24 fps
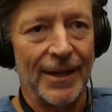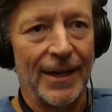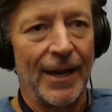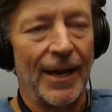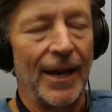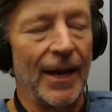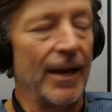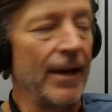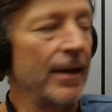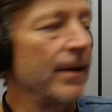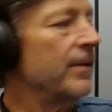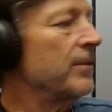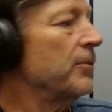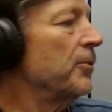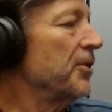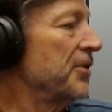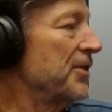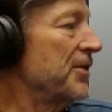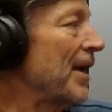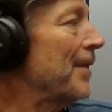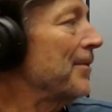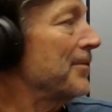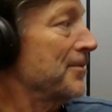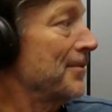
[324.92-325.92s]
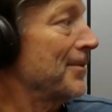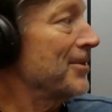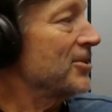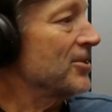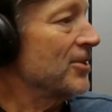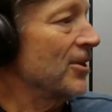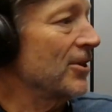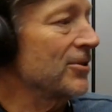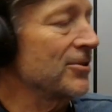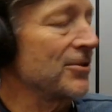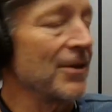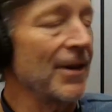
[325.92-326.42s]
And with that, the much
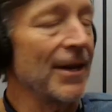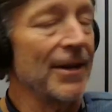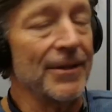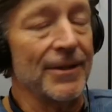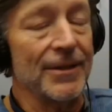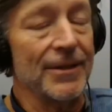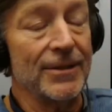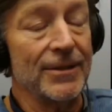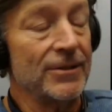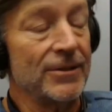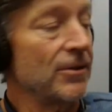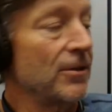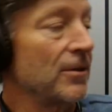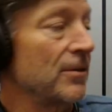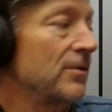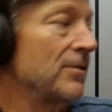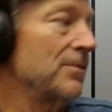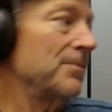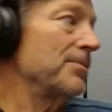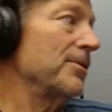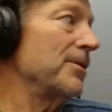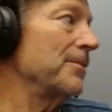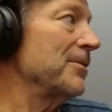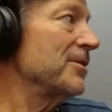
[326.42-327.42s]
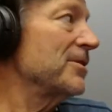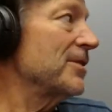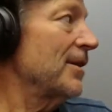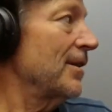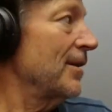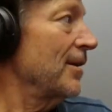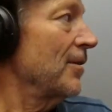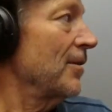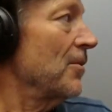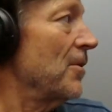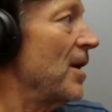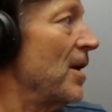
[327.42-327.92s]
tungsten you got in these, you can do pretty much
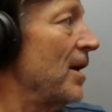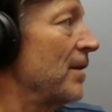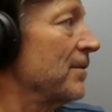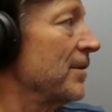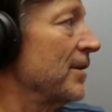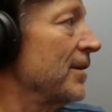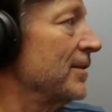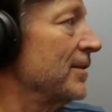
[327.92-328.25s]
anything you want, right?